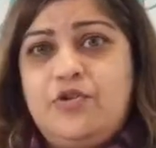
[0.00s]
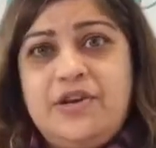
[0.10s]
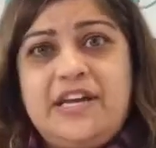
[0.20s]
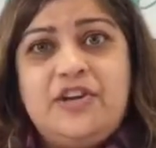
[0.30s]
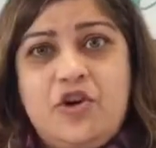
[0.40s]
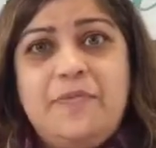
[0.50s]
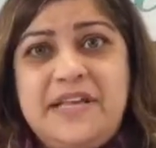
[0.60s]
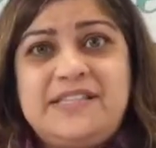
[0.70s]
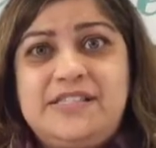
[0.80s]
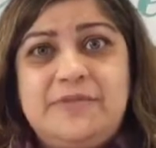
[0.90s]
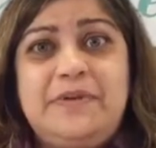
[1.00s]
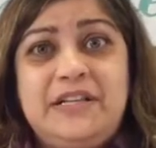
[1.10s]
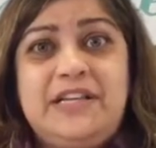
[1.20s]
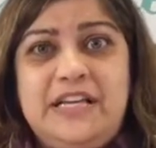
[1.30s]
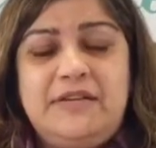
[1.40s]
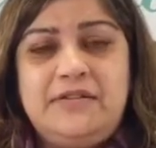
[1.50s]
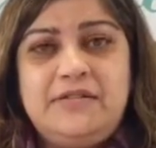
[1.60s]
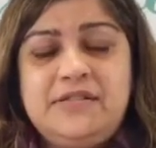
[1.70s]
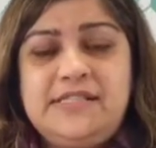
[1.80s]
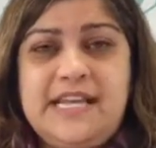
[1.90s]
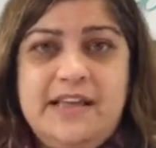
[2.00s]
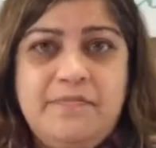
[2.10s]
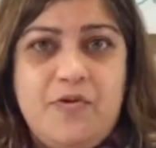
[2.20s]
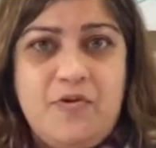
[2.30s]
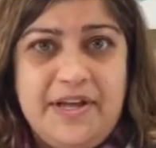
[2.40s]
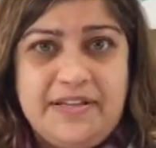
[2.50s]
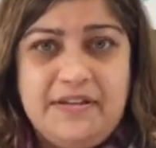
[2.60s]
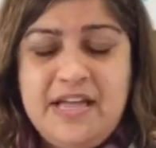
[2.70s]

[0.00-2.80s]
good economic stability standpoint,